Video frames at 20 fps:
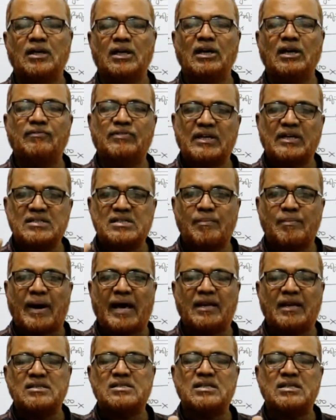If there is a
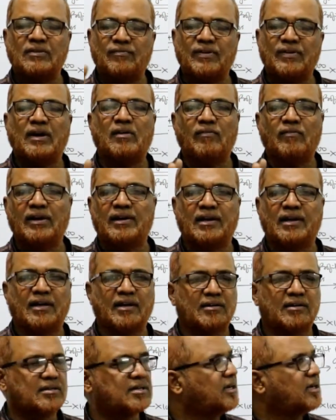balancing figure, we'll take
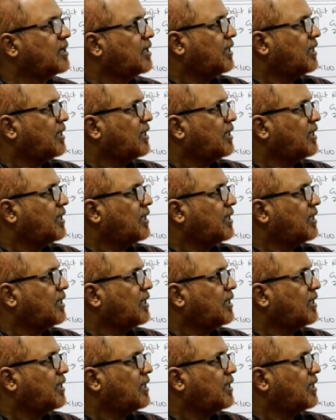it.